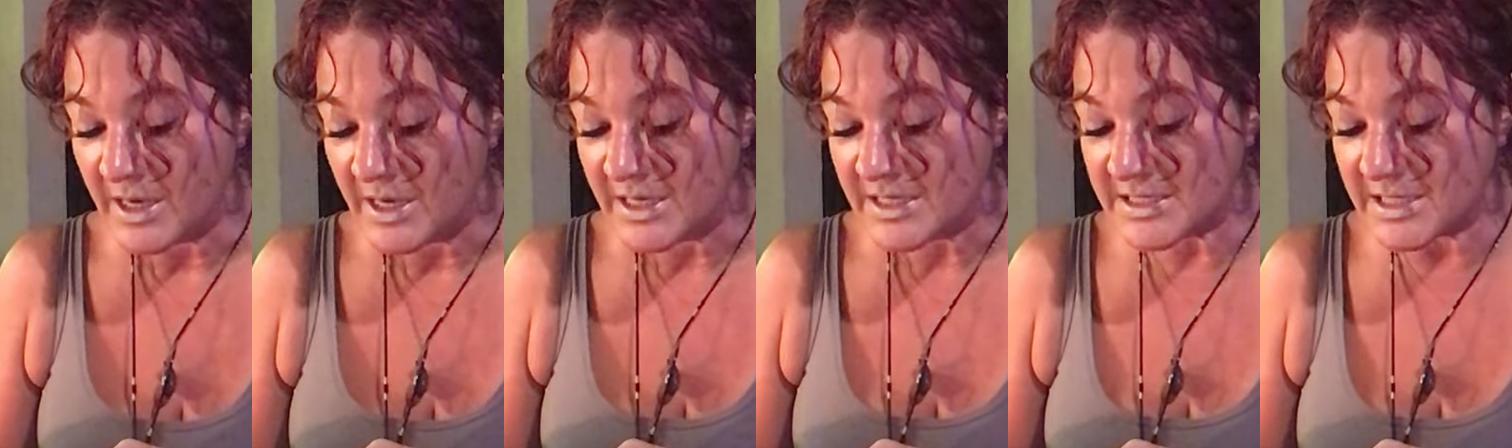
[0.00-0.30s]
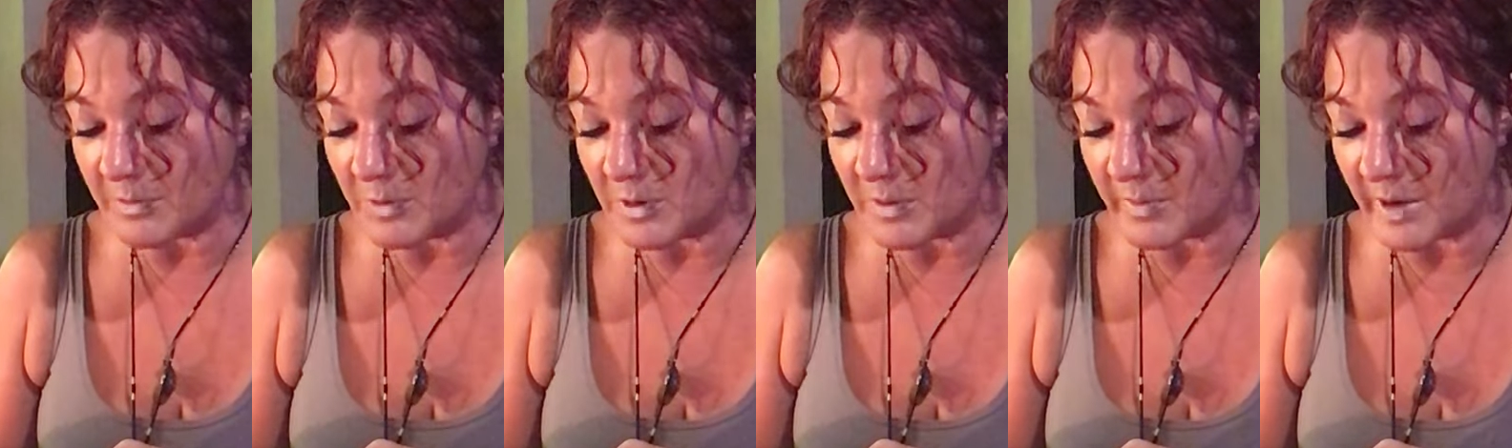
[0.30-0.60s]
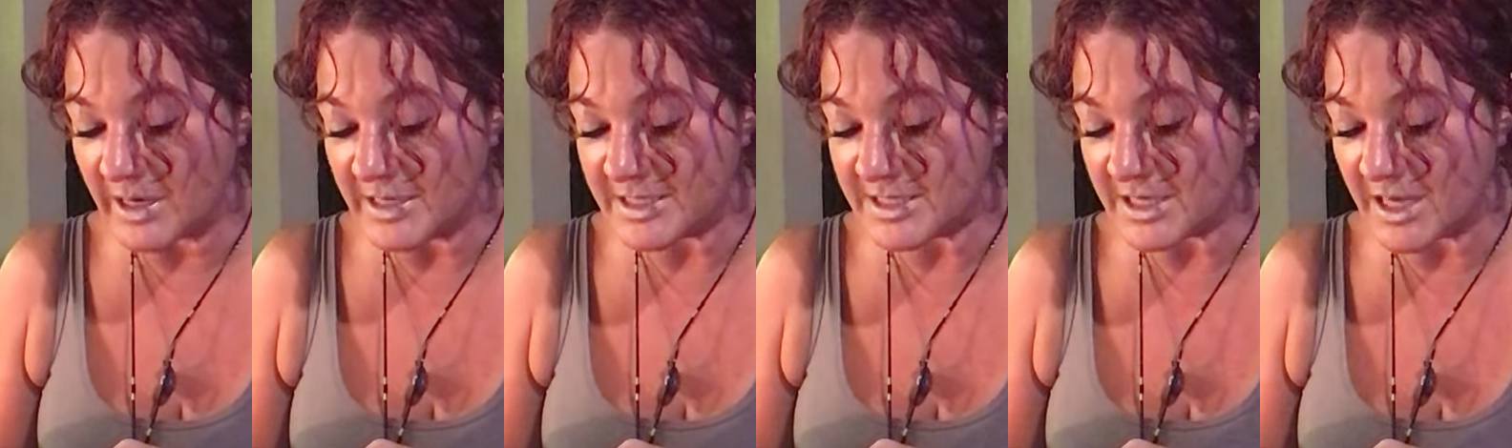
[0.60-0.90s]
Someone
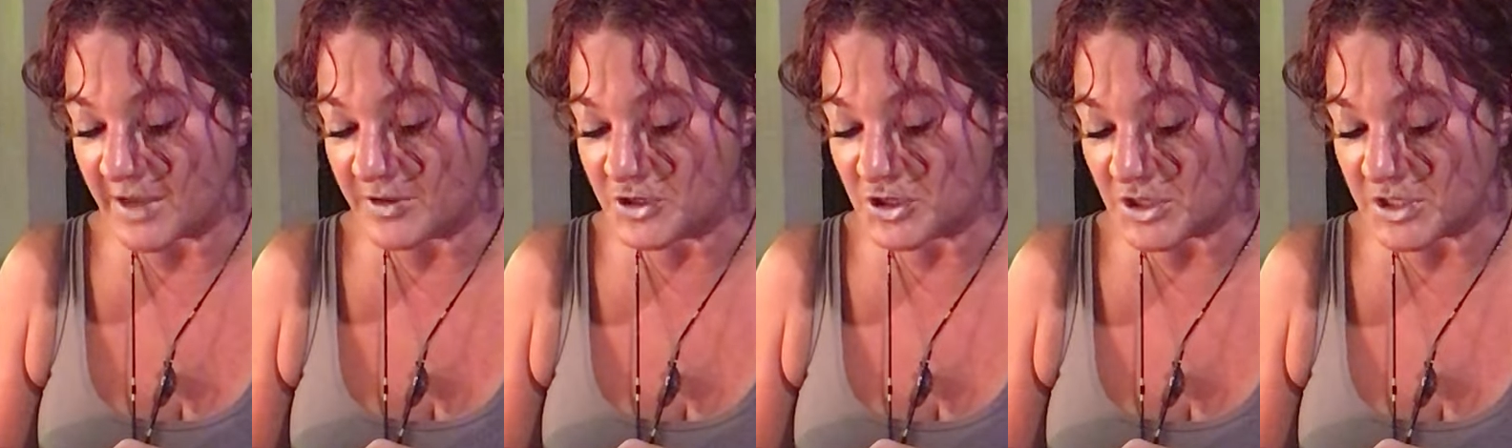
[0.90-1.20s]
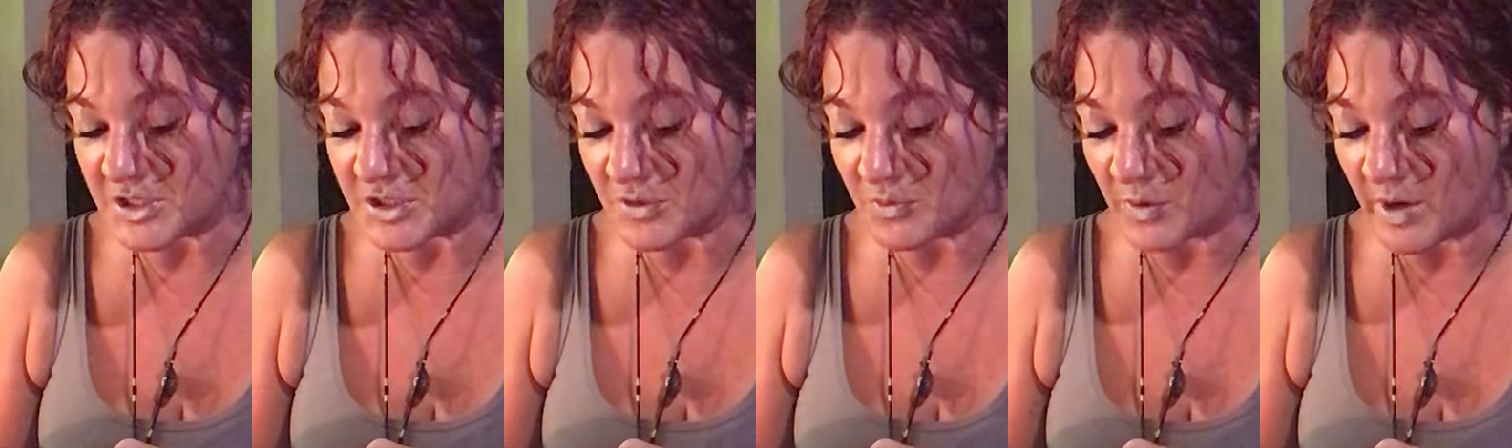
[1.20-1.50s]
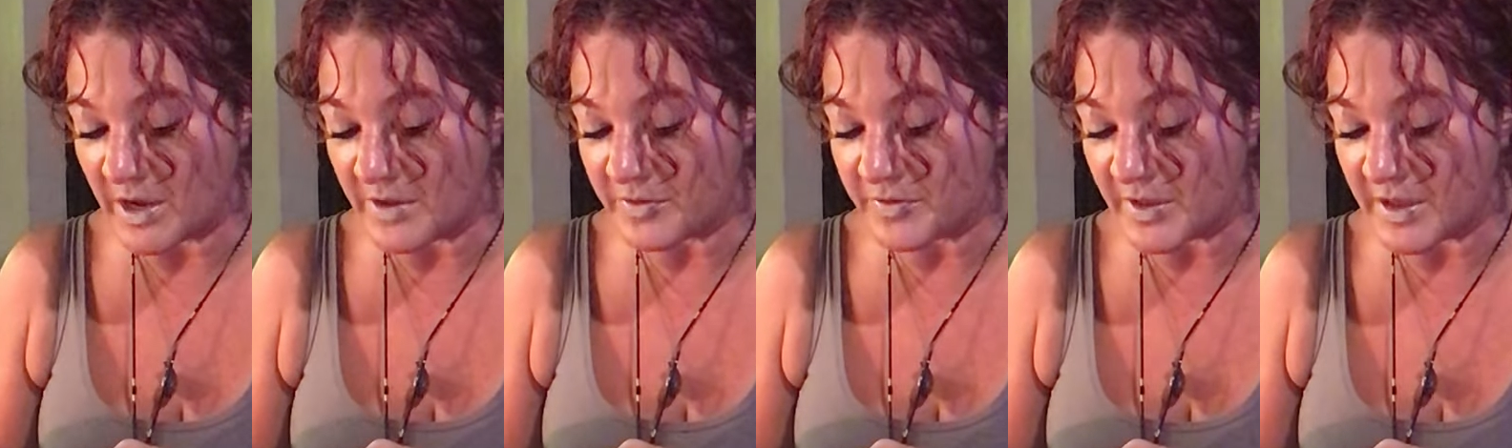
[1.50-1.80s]
might say just the
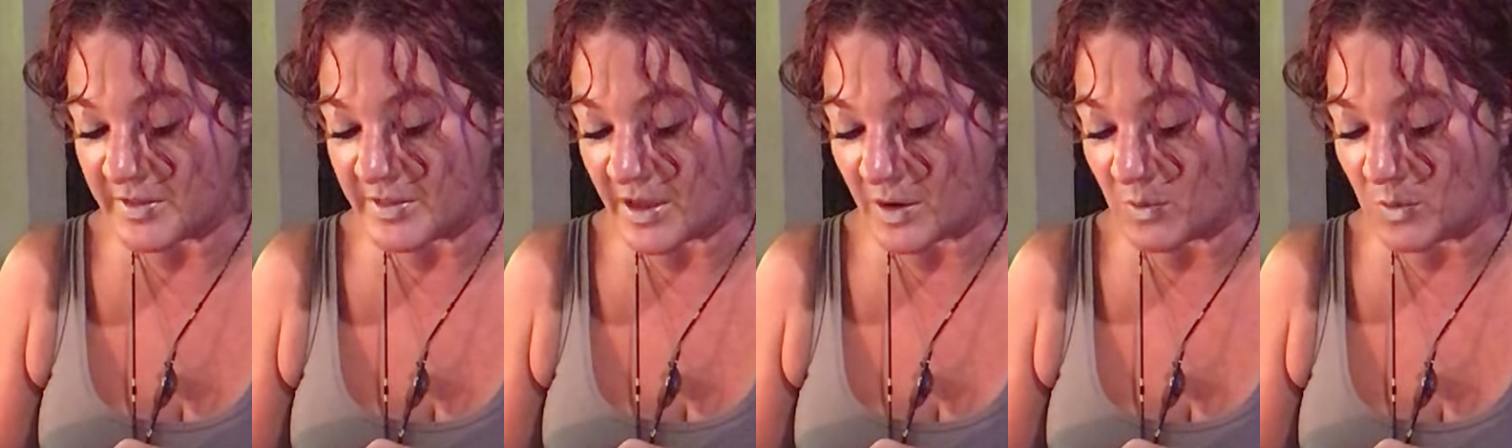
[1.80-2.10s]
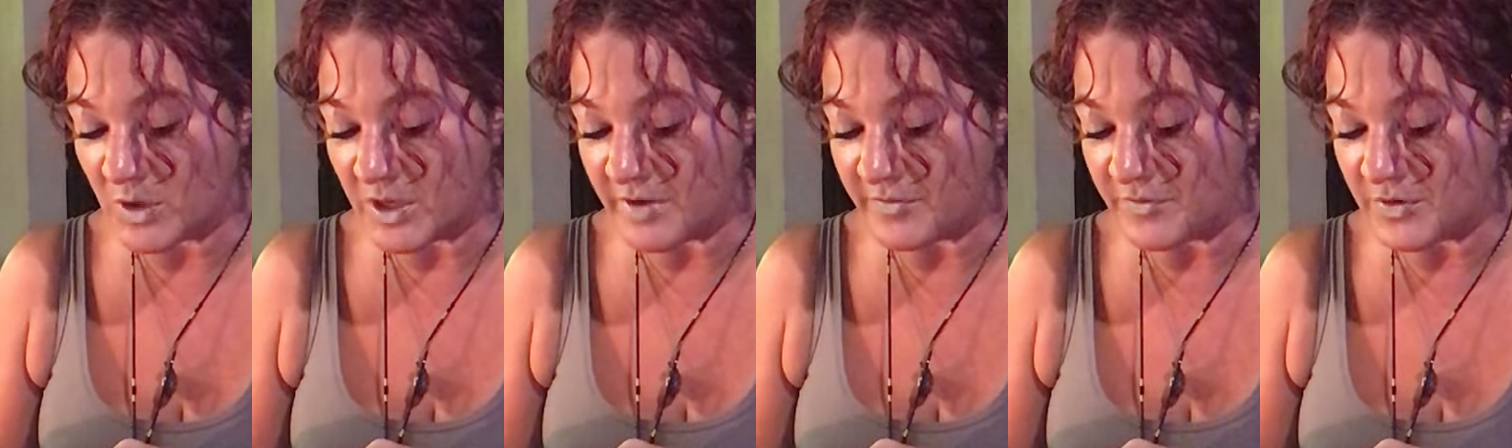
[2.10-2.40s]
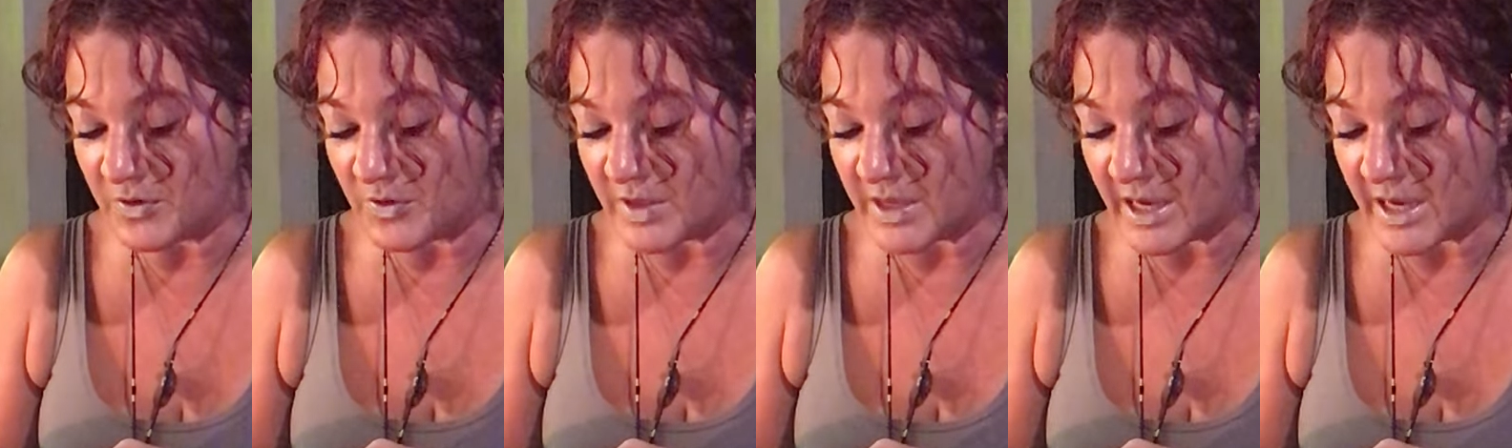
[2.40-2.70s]
right thing that will give
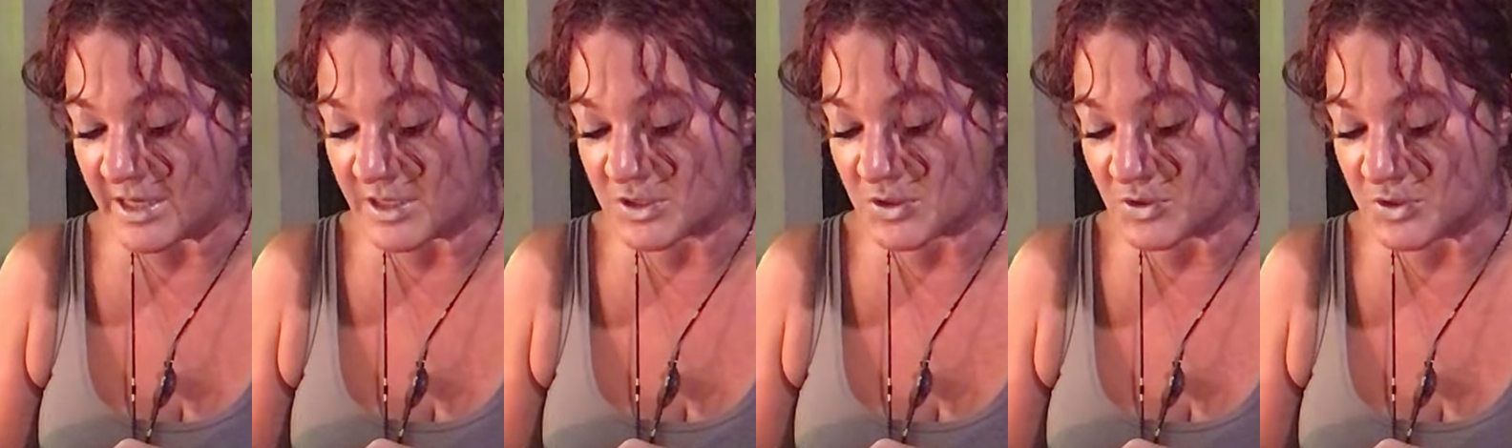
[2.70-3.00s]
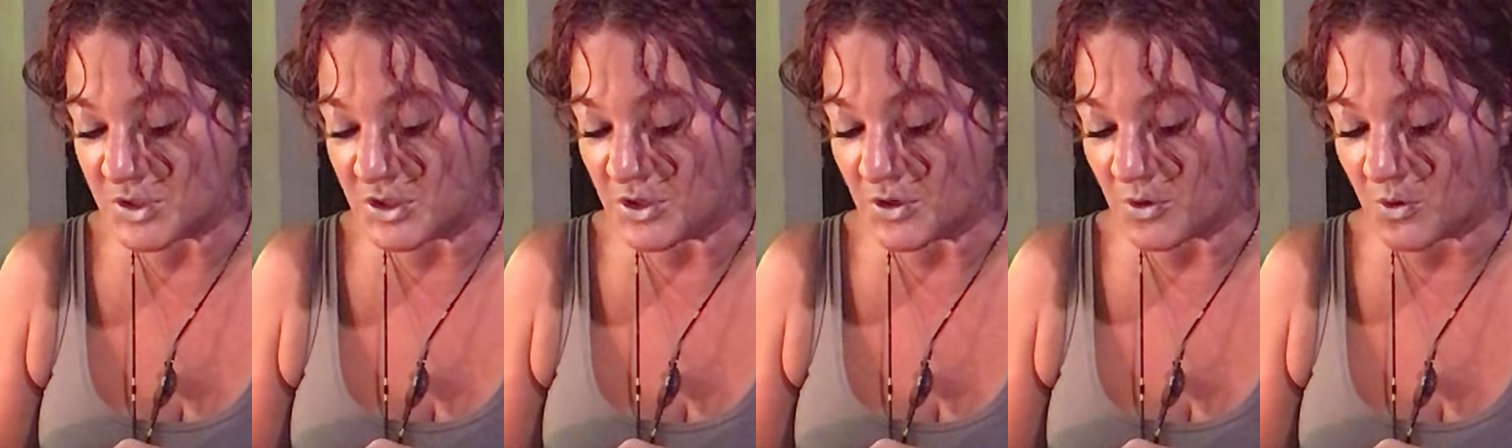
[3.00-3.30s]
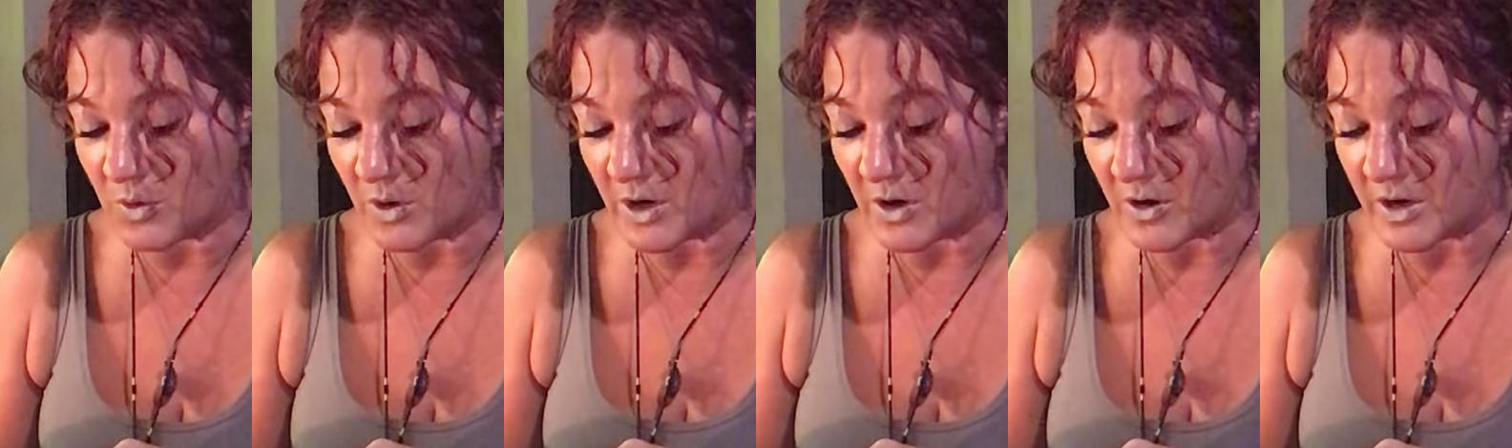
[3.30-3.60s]
you the answer to your
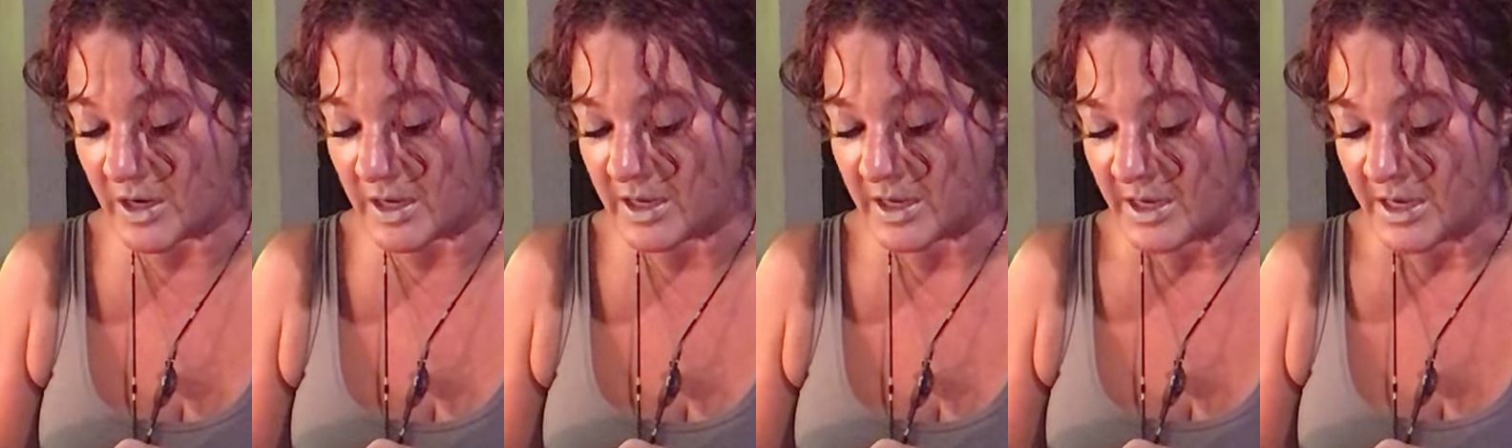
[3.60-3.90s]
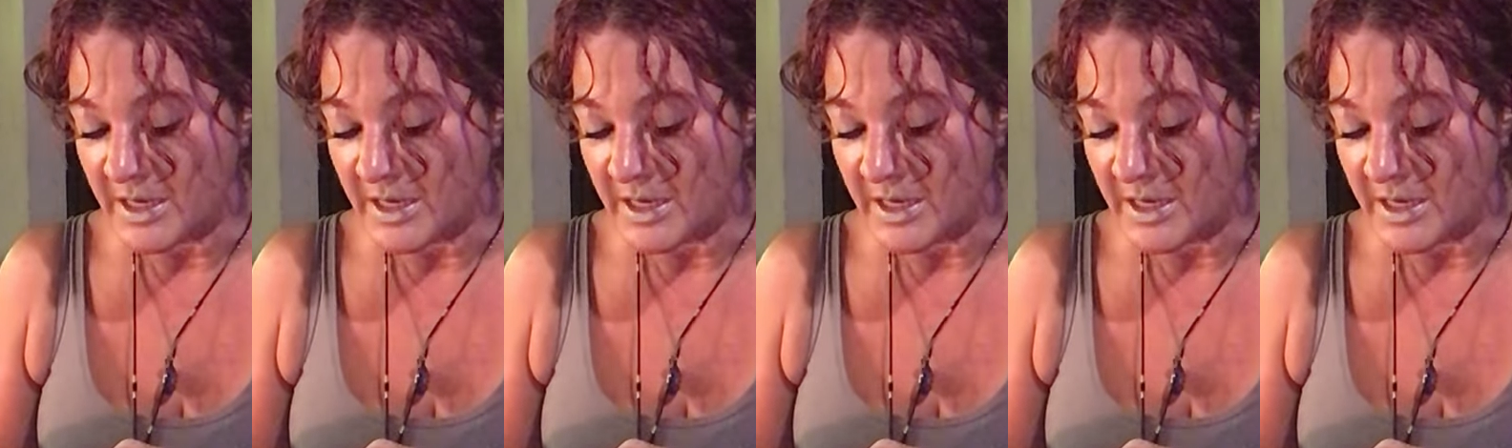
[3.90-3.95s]
query.